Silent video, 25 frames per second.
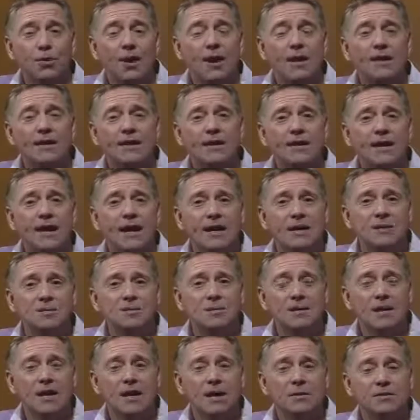writing has
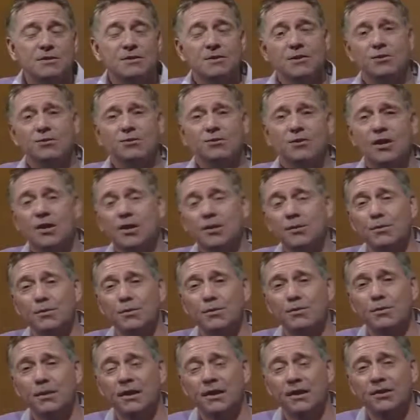become associated with
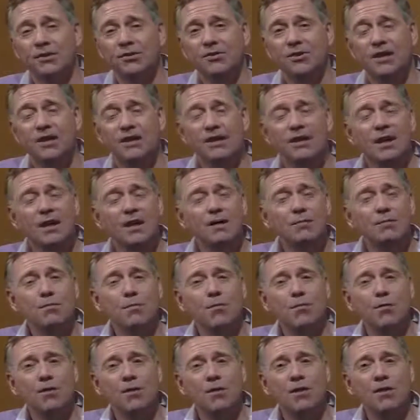the place, and none
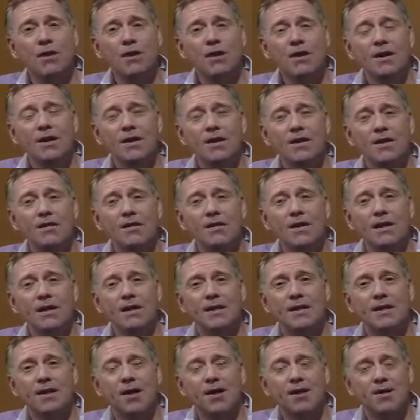more
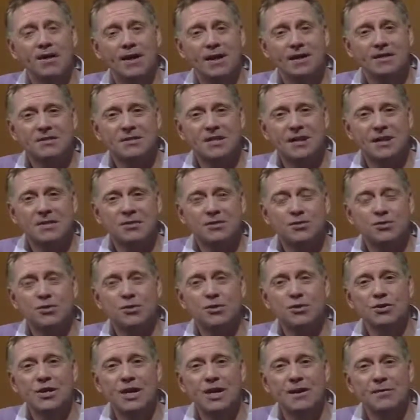than our next guest,
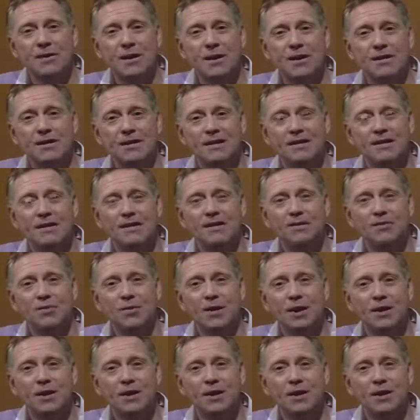George Heymont, and his